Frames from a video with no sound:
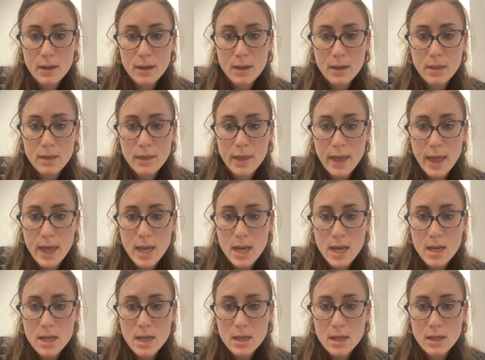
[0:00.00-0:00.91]
and
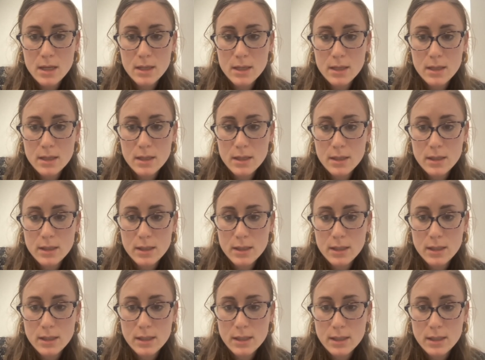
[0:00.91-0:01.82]
then,
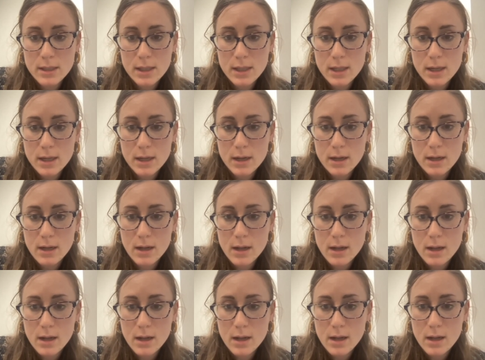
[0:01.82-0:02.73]
let's see here.
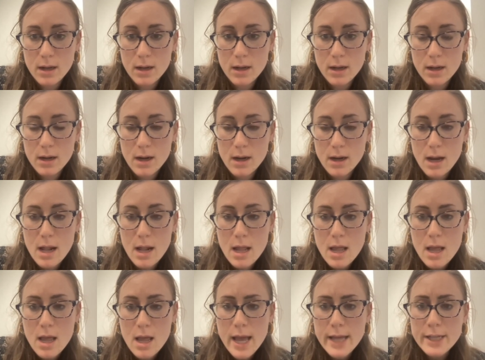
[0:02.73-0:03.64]

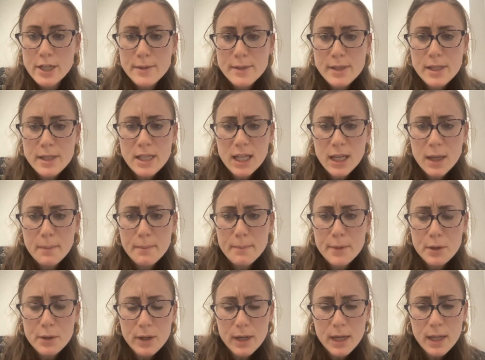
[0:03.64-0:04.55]
In terms of the
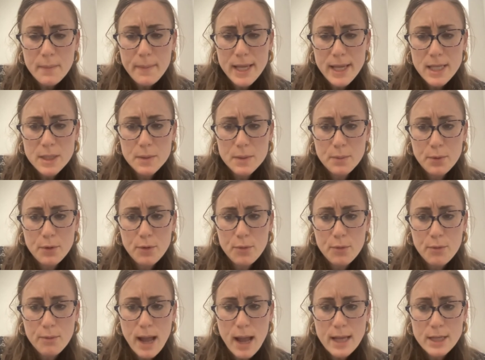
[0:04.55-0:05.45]
community-based
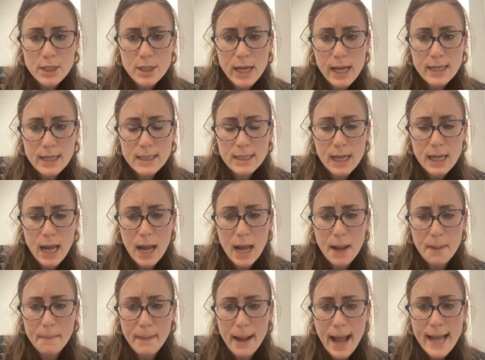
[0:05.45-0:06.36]
project,
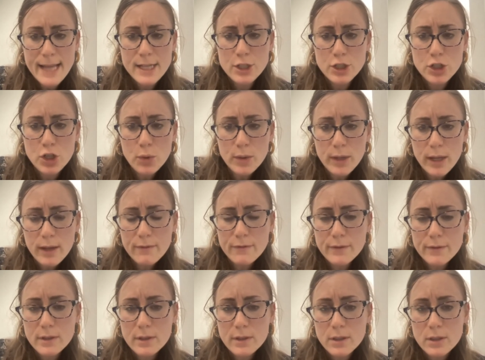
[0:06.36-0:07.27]
um, I don't
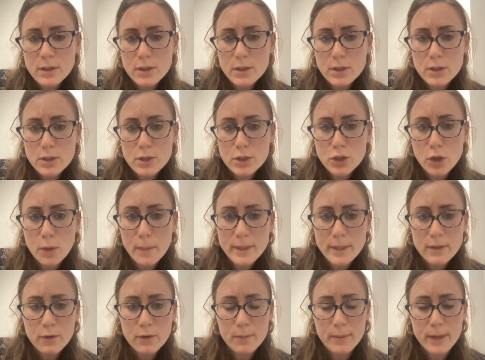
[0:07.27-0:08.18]
have so
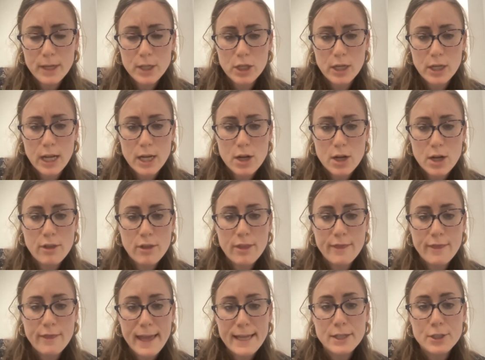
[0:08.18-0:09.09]
much information. I know
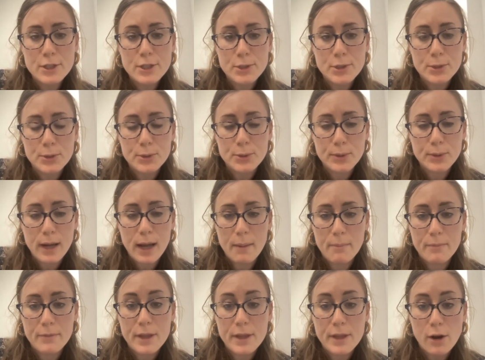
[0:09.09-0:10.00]
that they do,
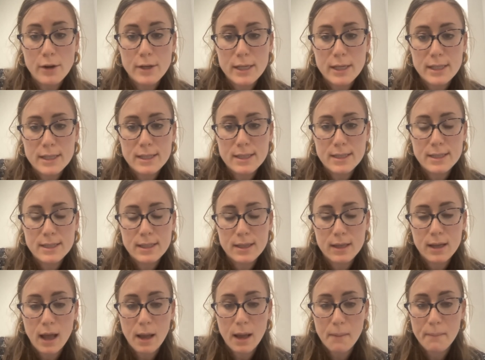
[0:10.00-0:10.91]
um, the artists
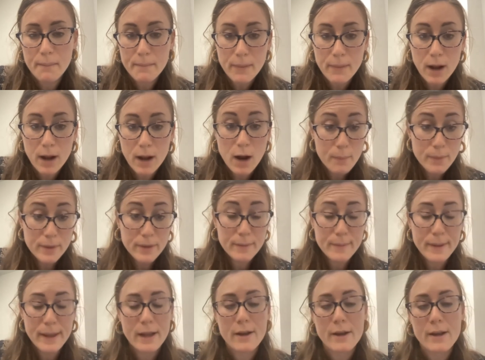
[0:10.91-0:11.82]
um, are up in
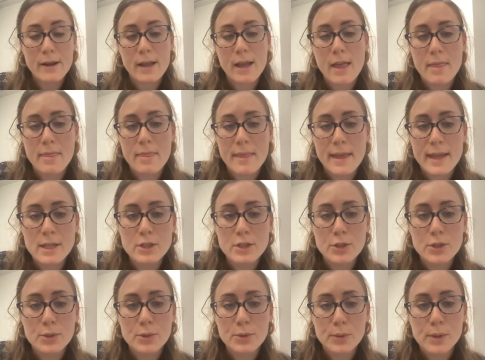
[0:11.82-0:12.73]
the Bay Area, and they
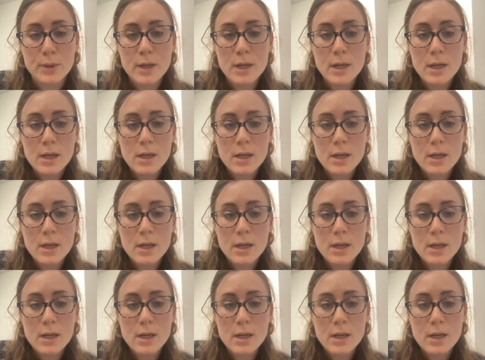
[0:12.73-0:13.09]
do,